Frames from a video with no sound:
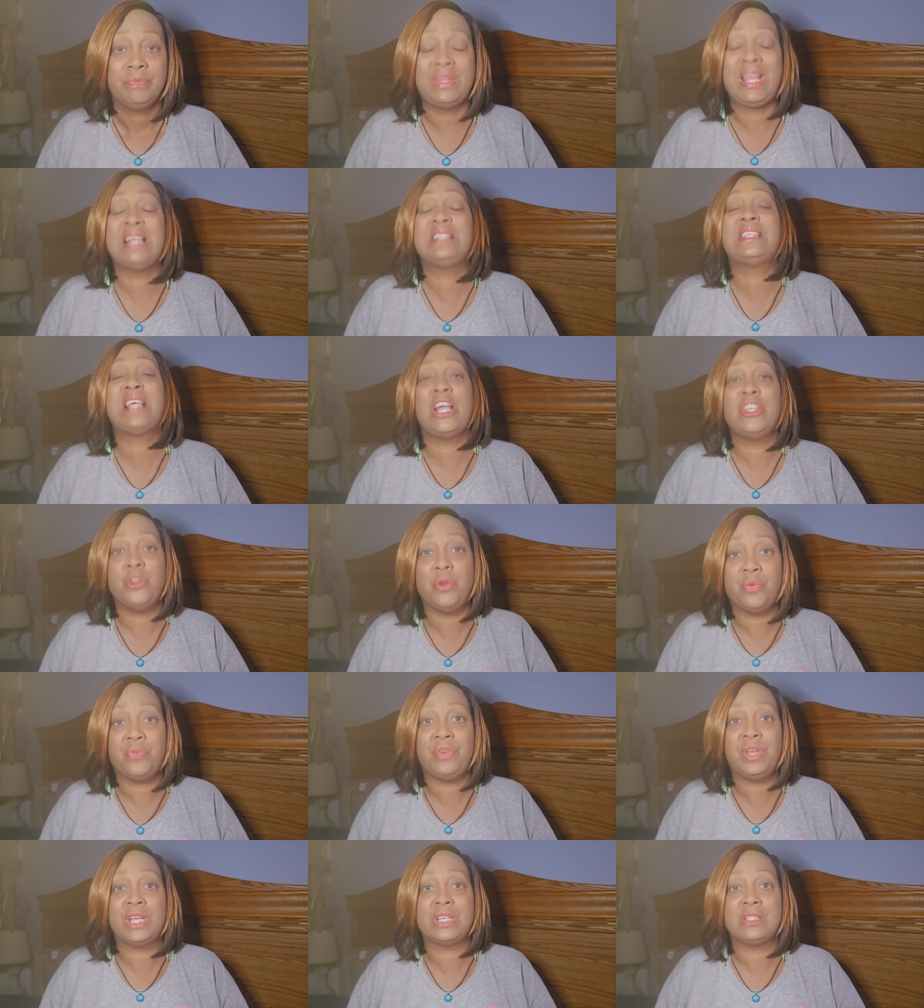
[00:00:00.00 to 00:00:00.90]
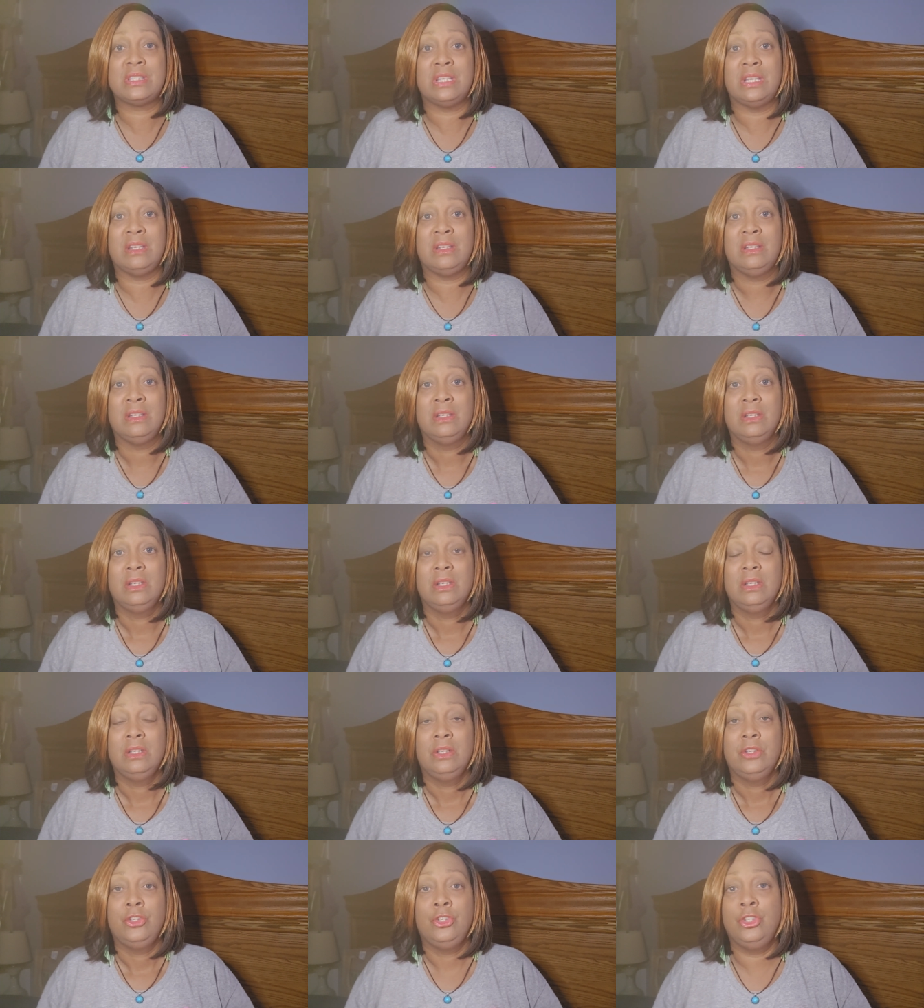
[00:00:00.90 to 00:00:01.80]
That's how you fix it.
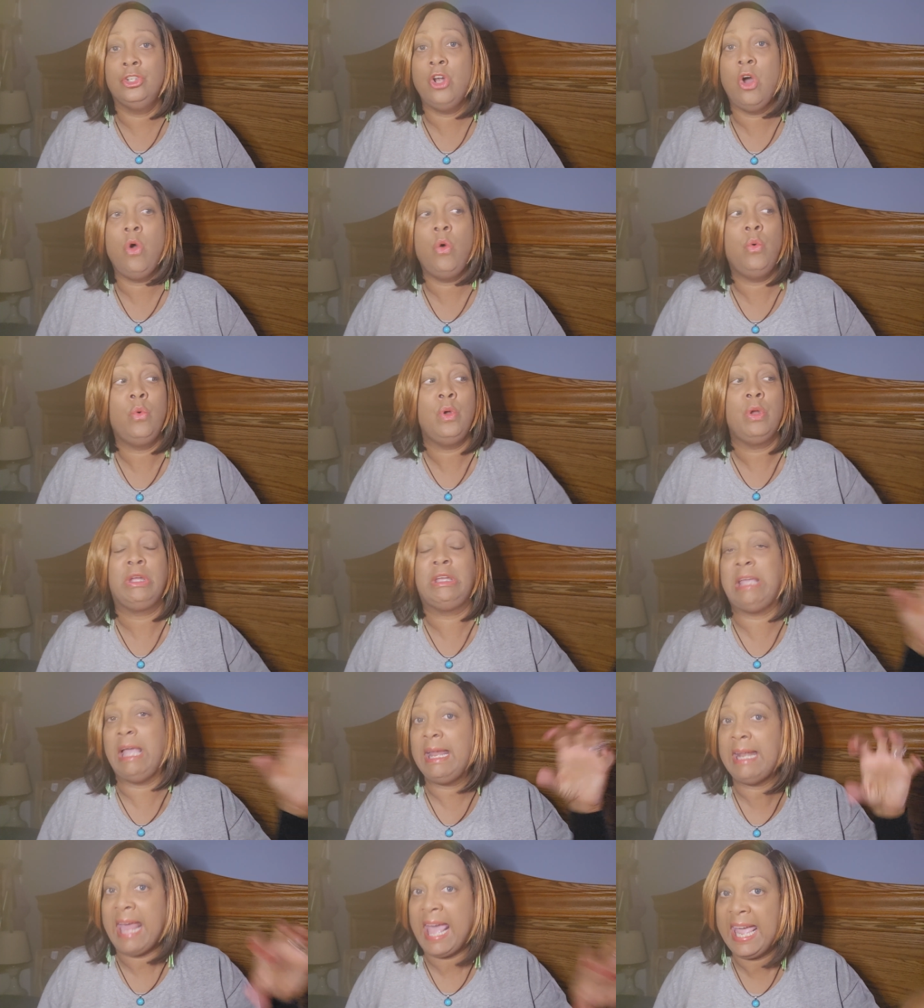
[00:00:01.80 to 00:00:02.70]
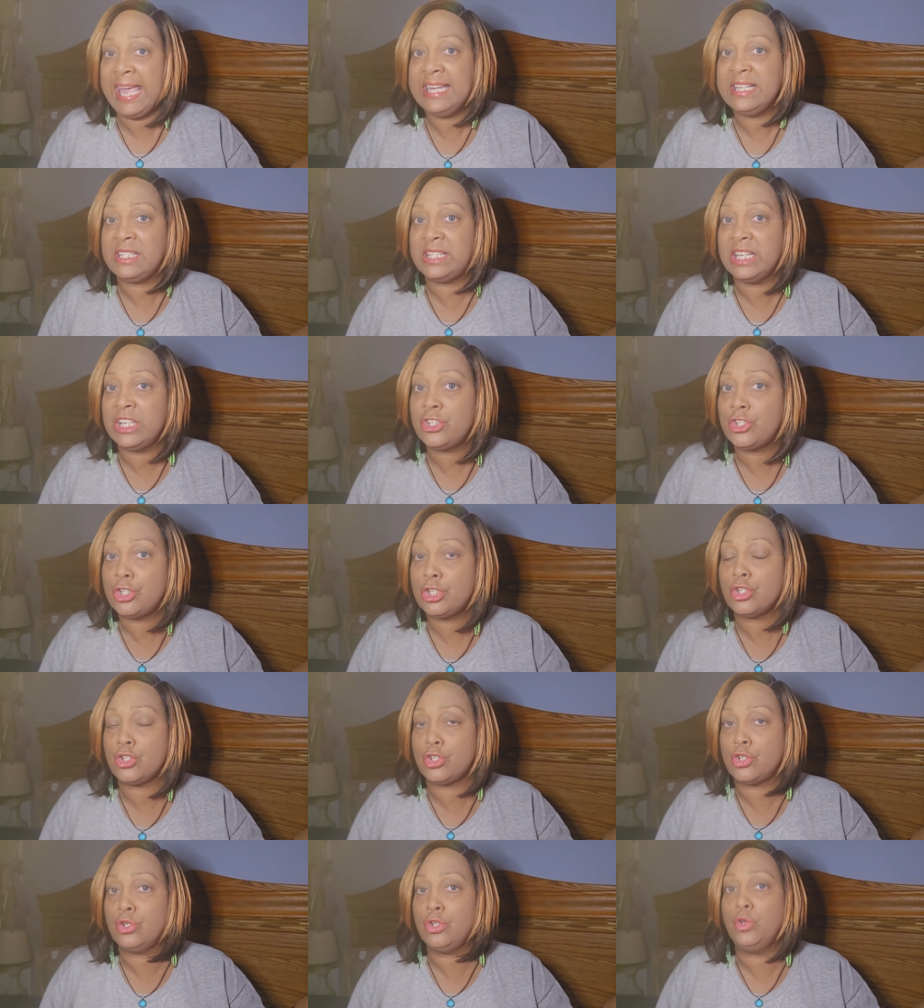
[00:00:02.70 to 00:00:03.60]
You don't get hate
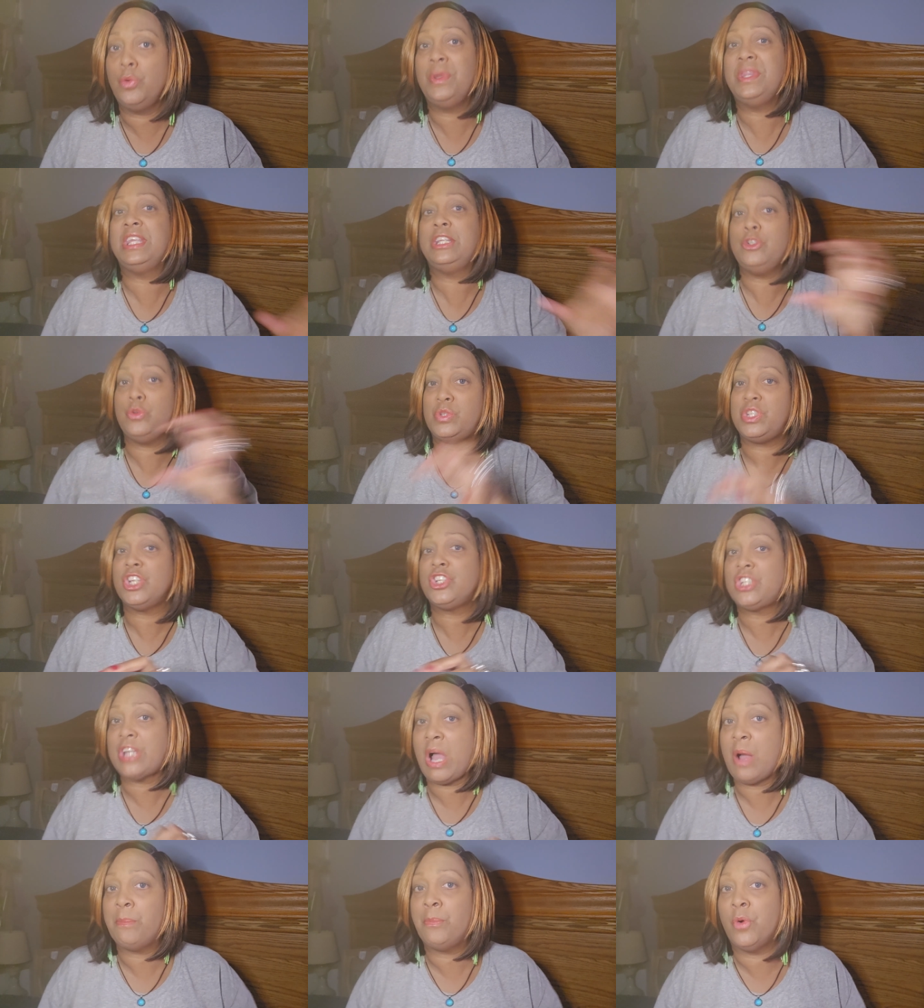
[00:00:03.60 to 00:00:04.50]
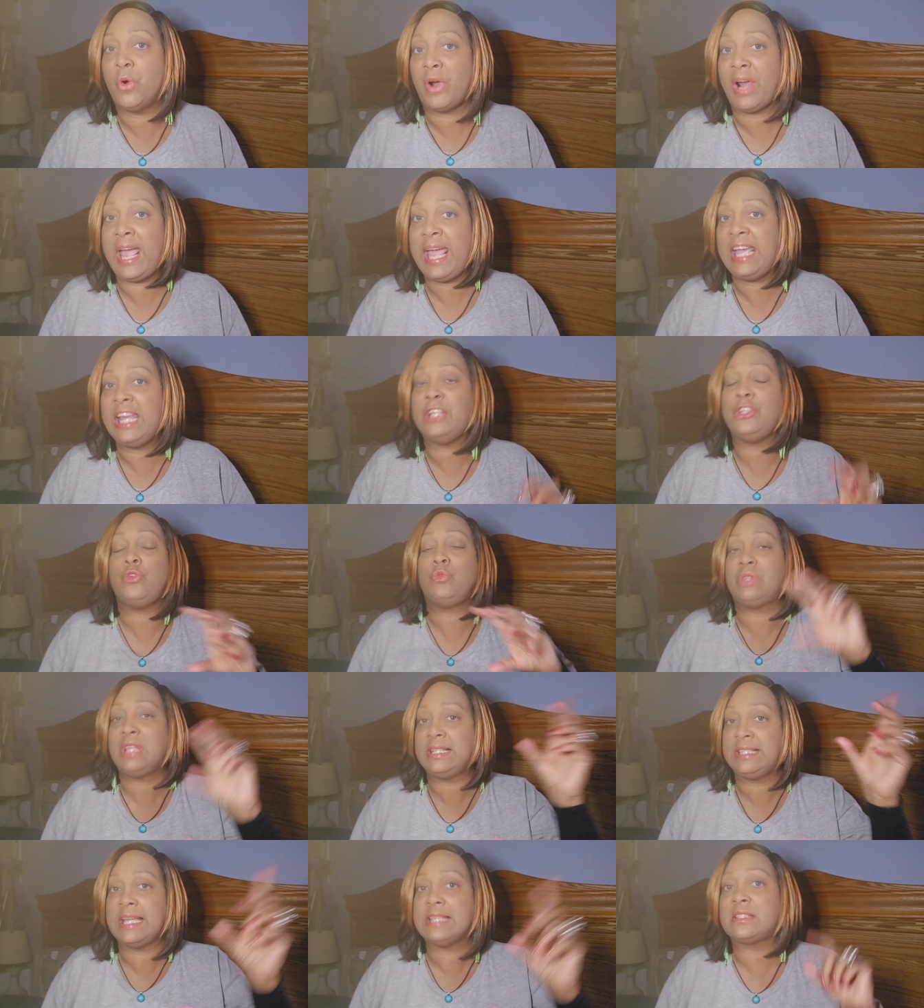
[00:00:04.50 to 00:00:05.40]
dished to you, and then you dish out more hate, and you
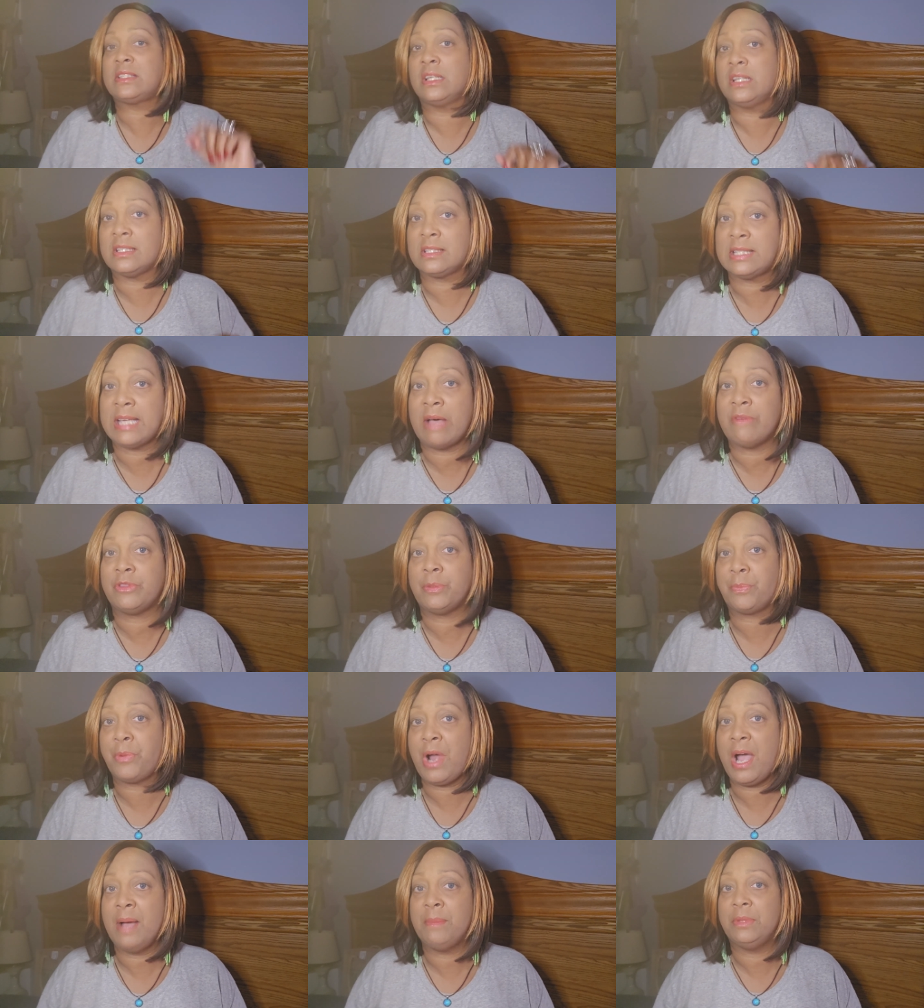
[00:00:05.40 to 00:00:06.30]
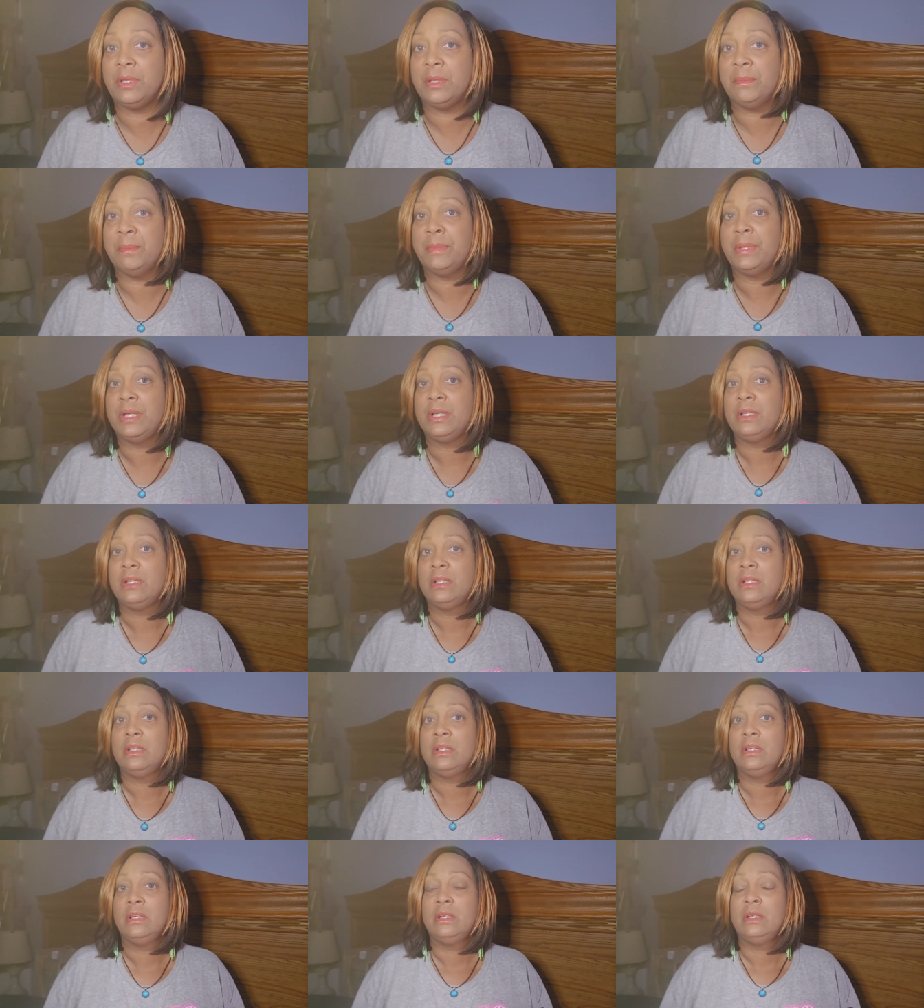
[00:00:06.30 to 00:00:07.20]
think that's going to solve the problem.
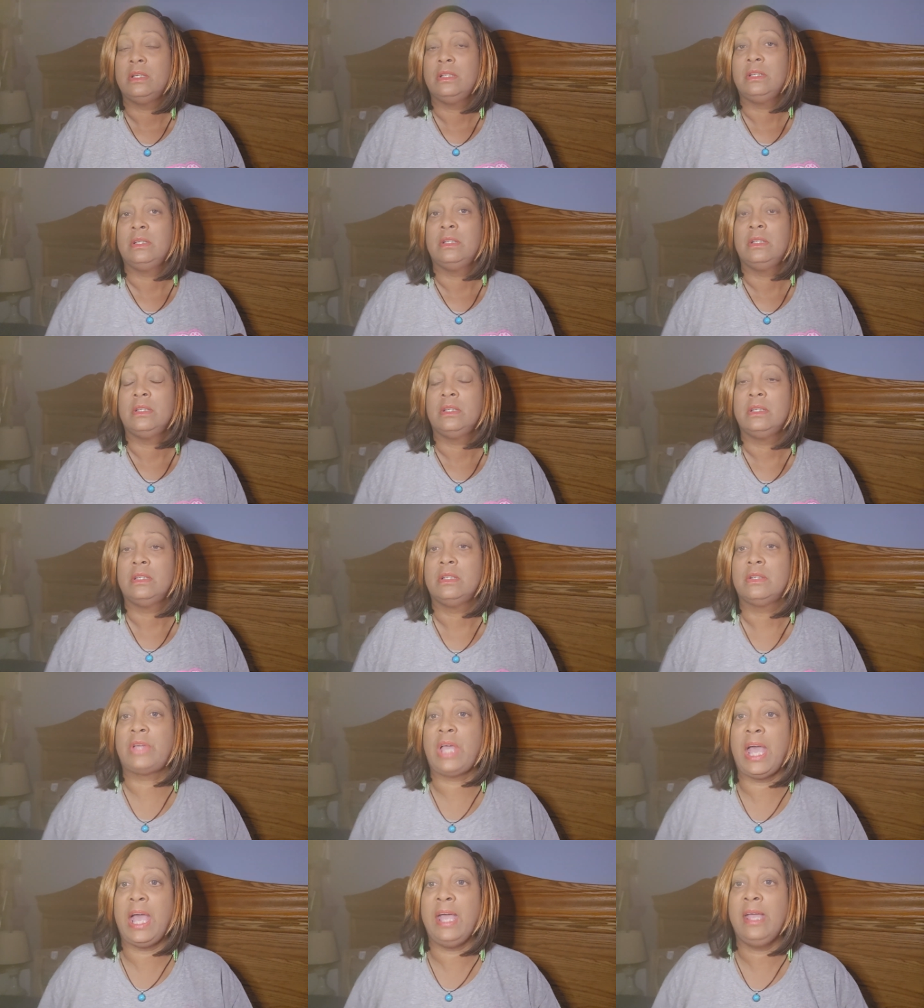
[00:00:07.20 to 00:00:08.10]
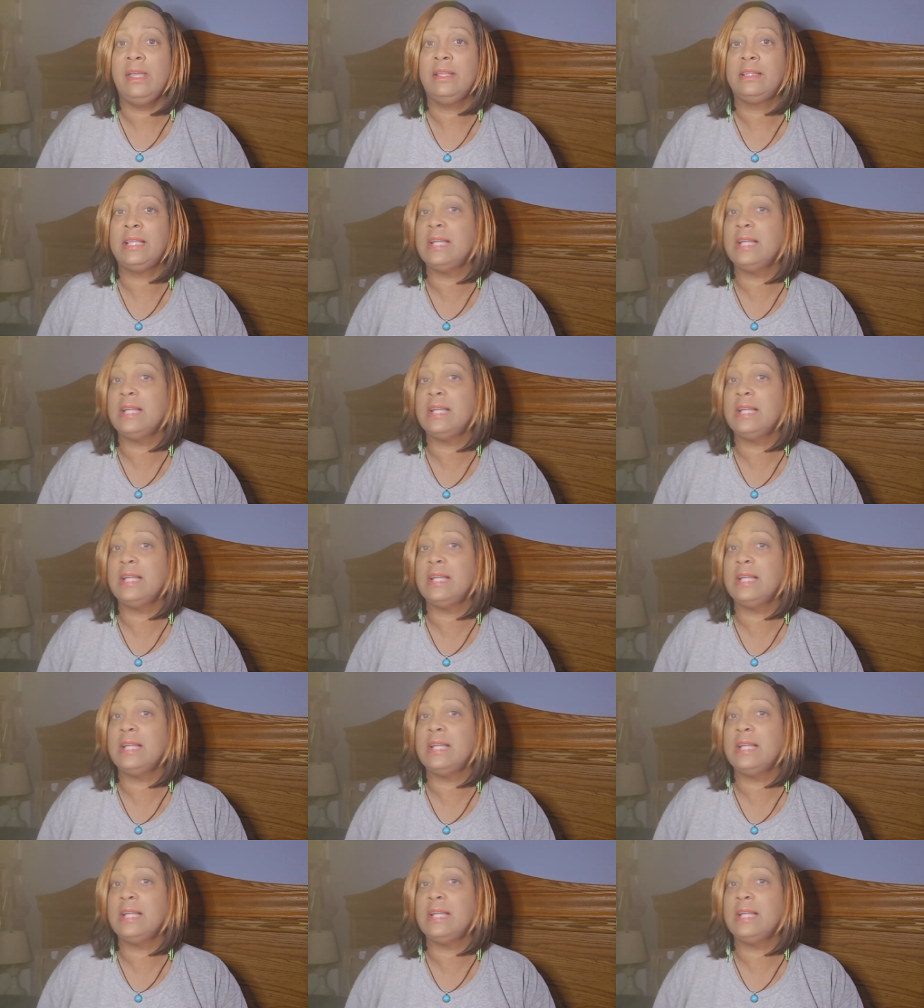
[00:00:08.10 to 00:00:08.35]
Okay?